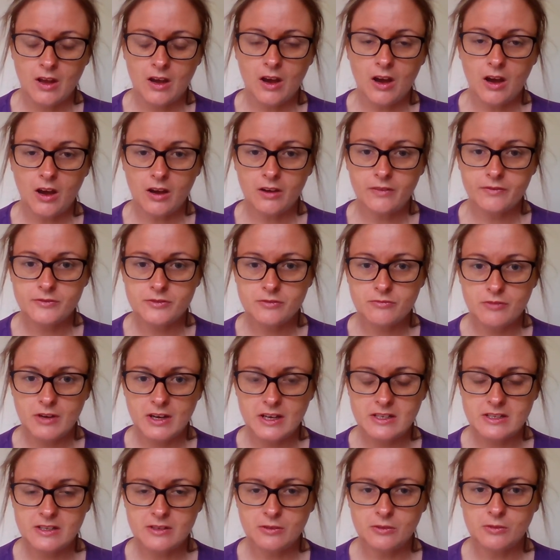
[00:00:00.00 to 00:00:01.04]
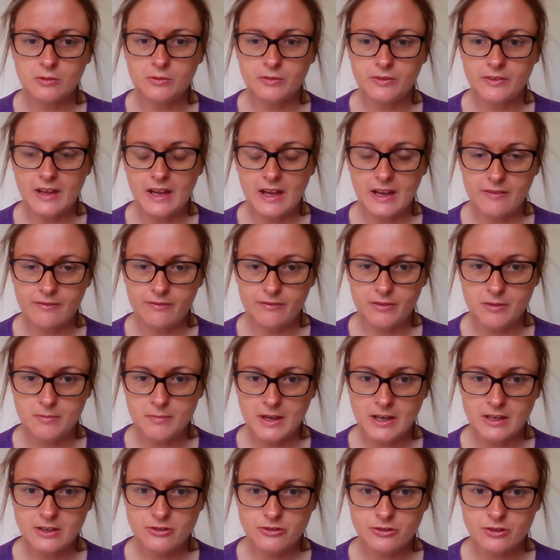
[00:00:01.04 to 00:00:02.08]
after reading all of that
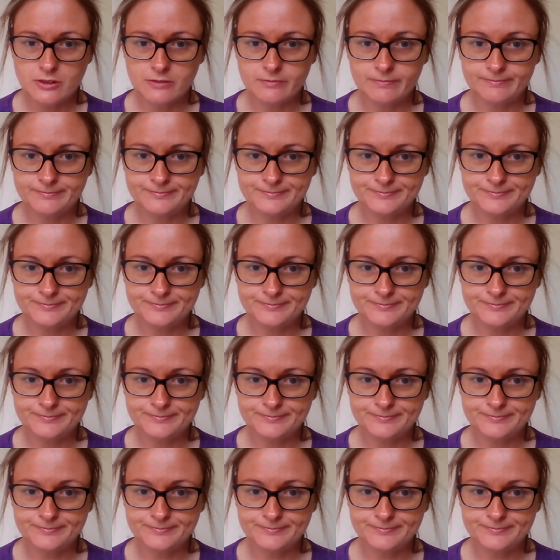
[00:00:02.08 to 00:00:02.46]
information.